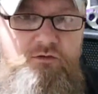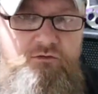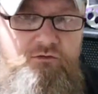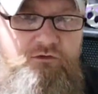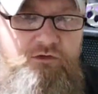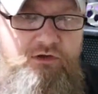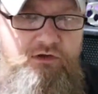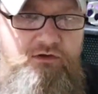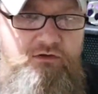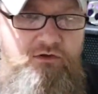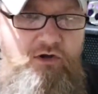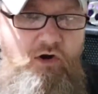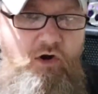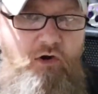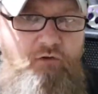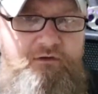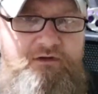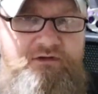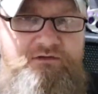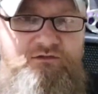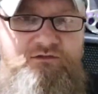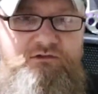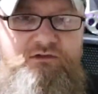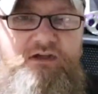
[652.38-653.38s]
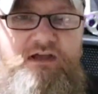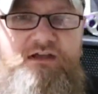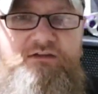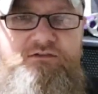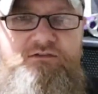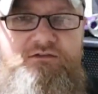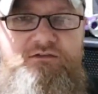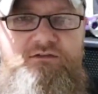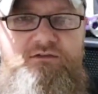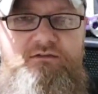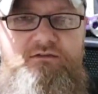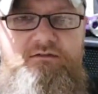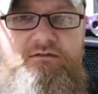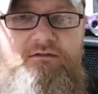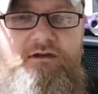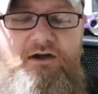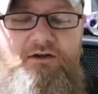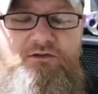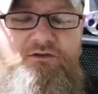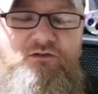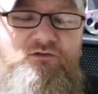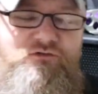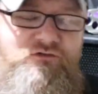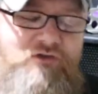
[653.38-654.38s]
the orange zest.
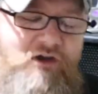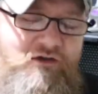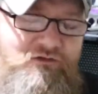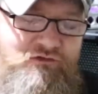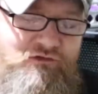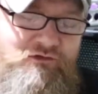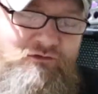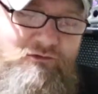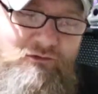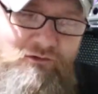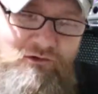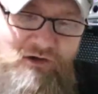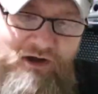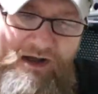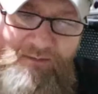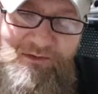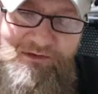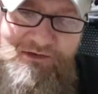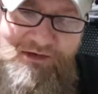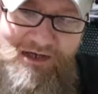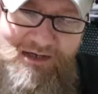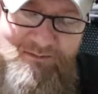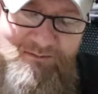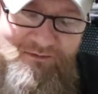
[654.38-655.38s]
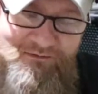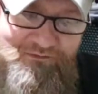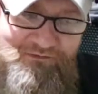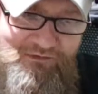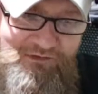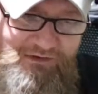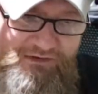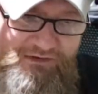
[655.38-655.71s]
I should look up the name of